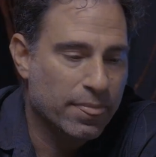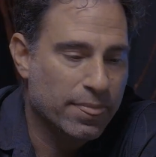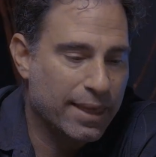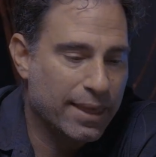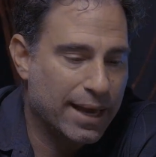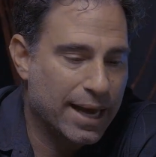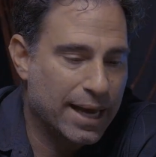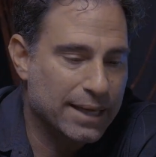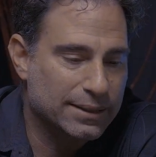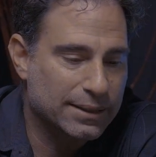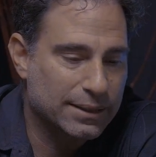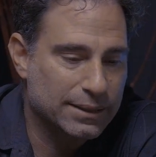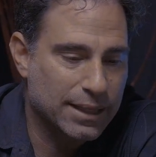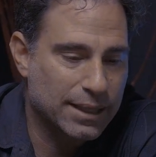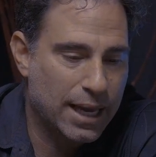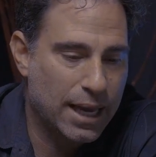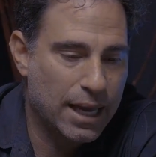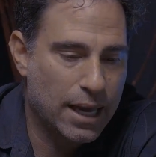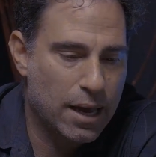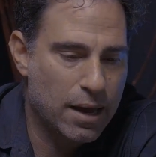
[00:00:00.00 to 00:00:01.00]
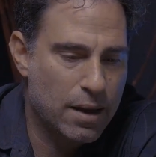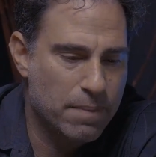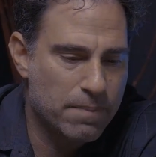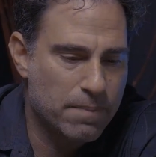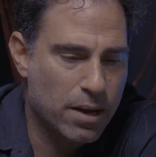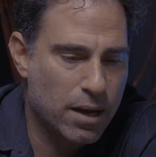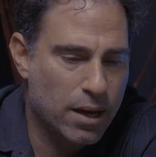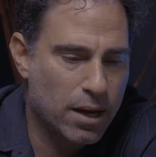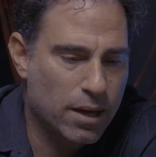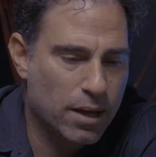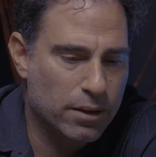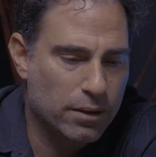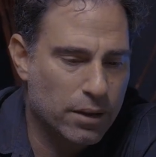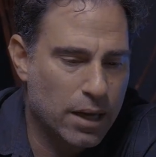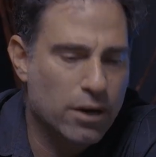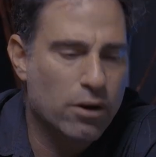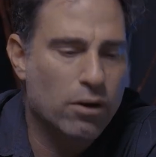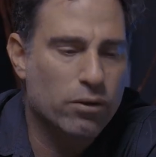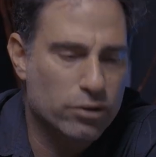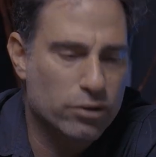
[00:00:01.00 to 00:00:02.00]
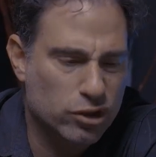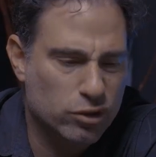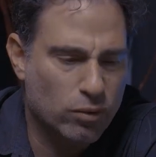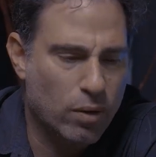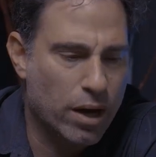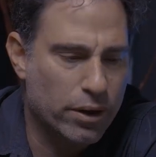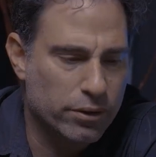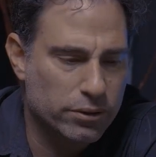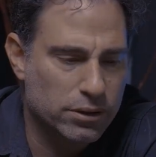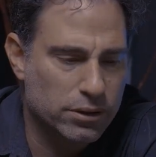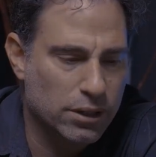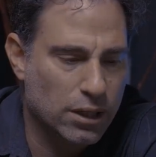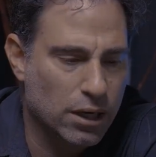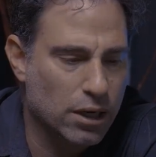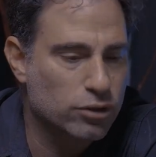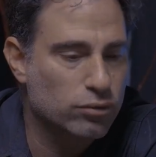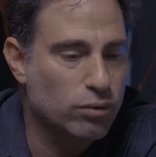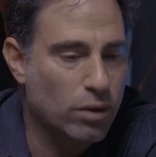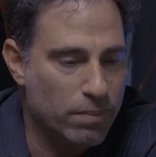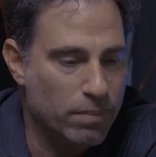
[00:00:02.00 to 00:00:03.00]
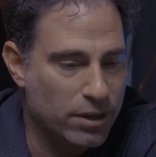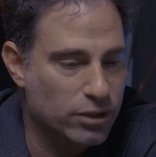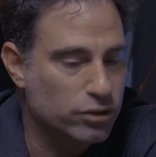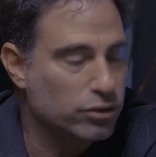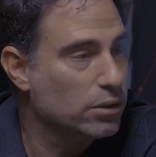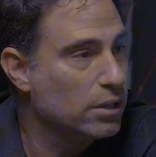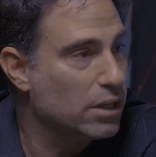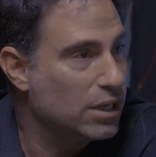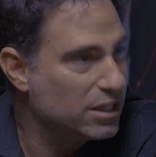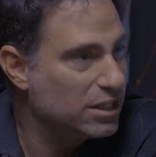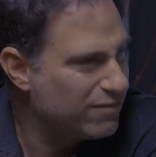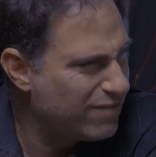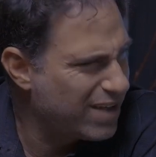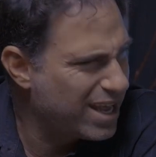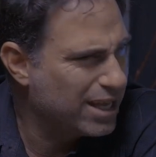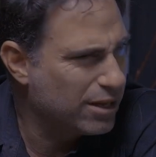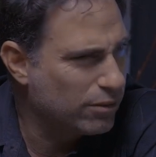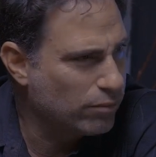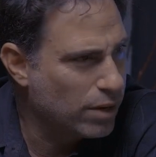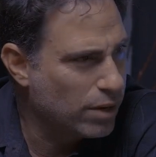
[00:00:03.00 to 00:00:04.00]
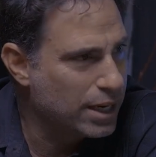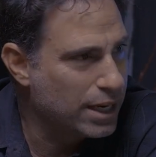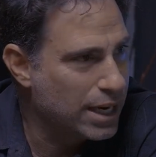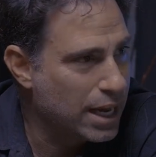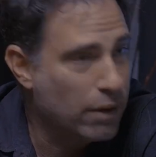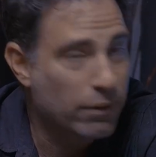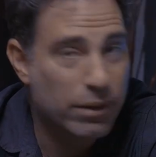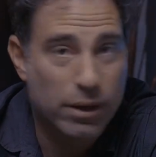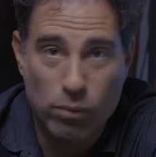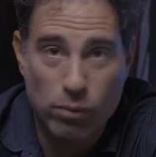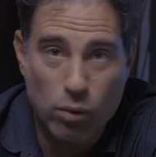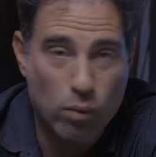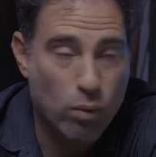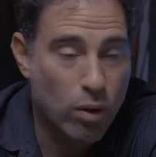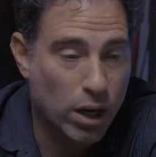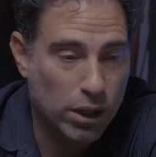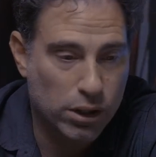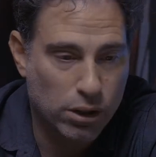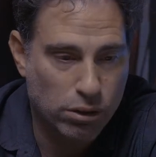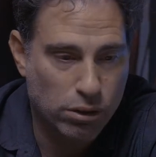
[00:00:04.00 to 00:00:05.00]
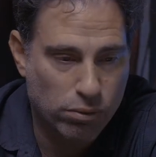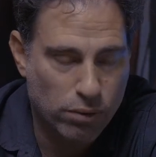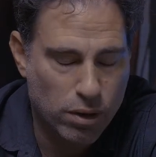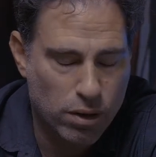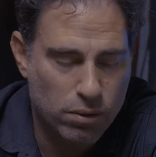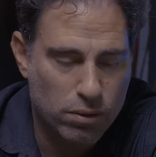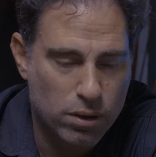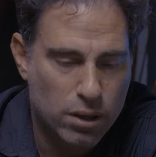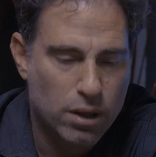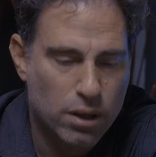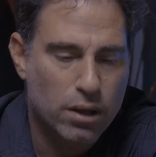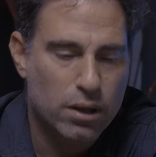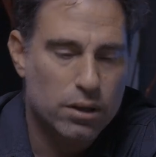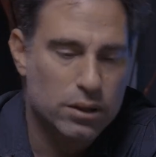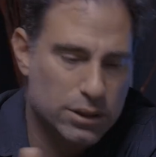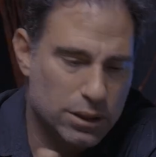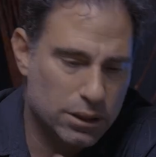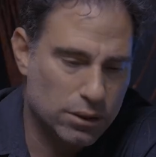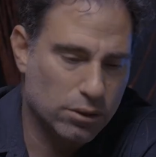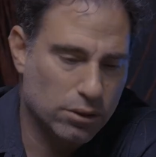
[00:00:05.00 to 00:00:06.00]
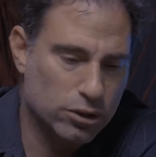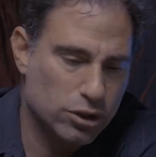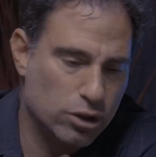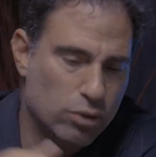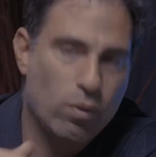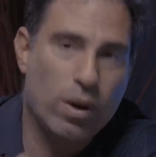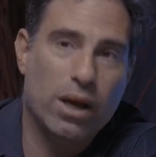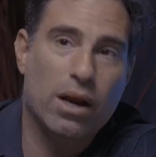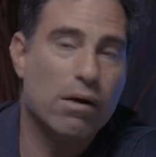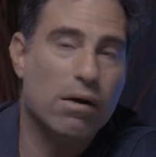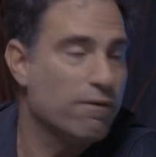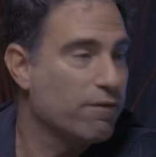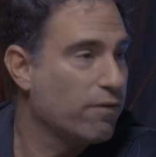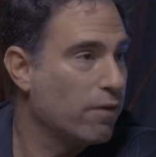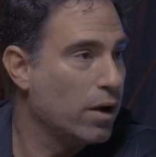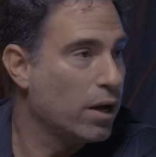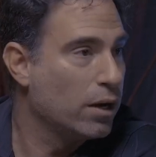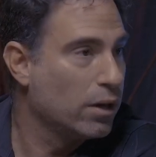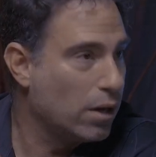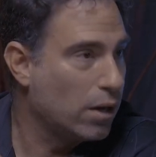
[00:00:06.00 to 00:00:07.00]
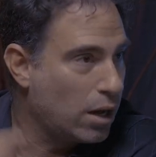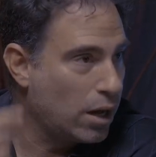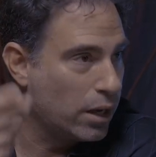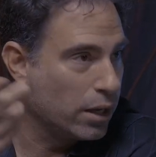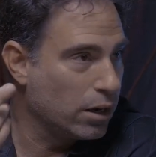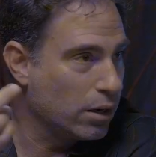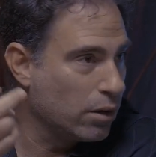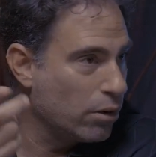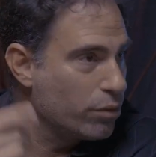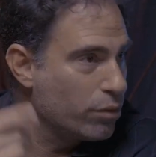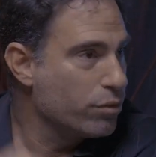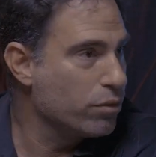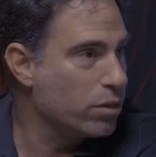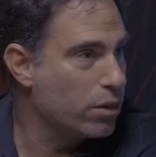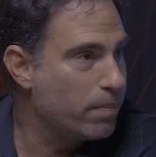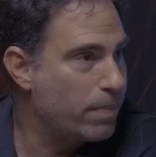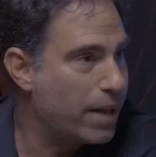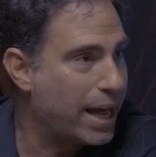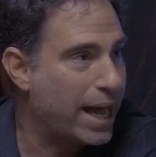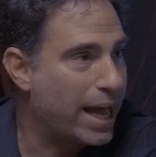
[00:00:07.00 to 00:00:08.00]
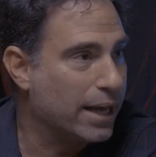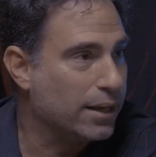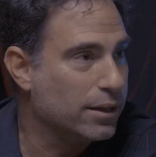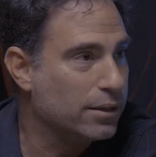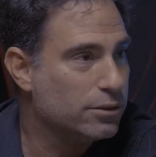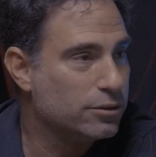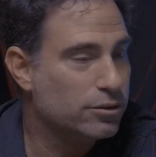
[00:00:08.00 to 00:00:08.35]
The guy says, hey, I know there's squatters in here. I just want to make sure that it's vacant right now, and then we'll walk you through. So he goes, you wait up front. I'm going to go through the back.